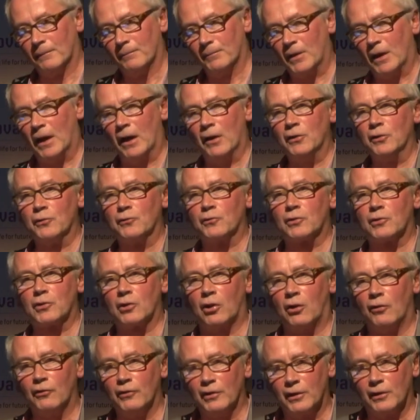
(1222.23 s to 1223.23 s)
how you
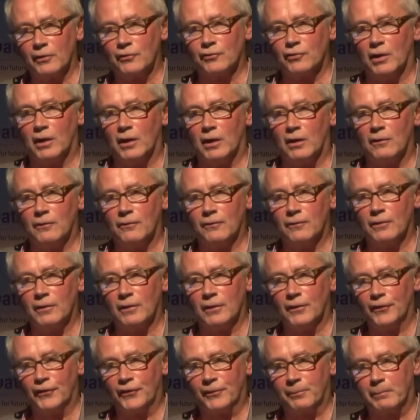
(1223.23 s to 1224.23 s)
choreograph
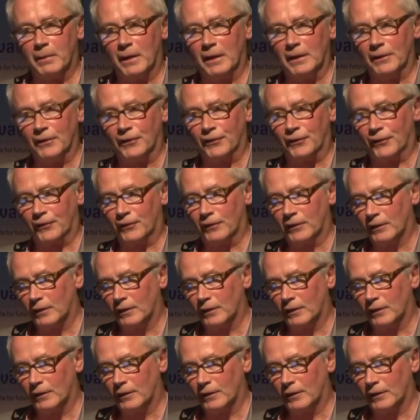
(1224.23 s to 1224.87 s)
space.